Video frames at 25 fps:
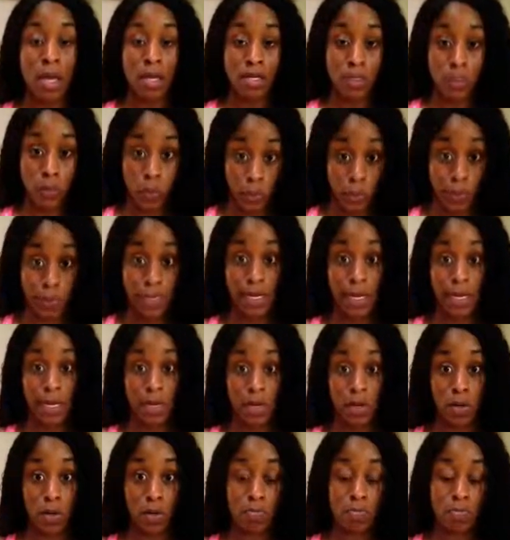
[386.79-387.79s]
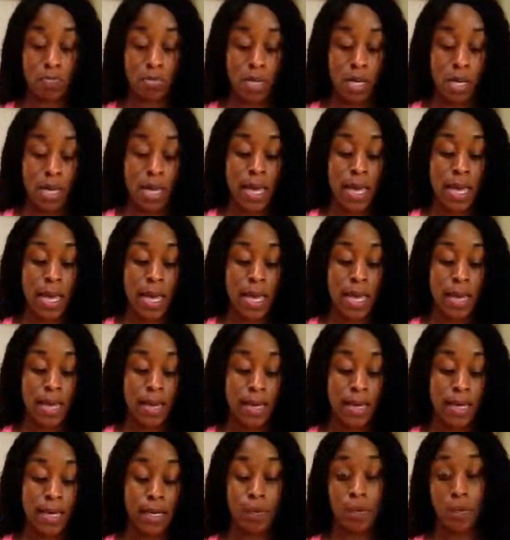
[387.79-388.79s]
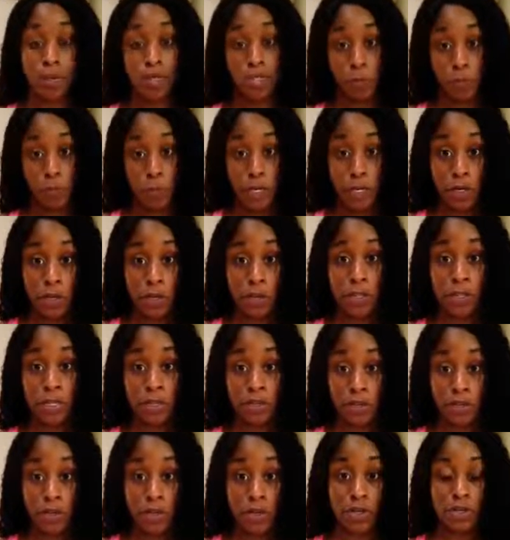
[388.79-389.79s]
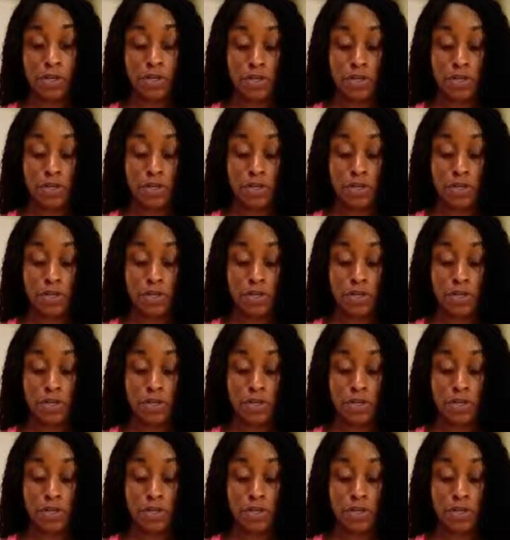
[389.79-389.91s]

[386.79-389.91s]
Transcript: sweet potato. And it was peeled and cooked,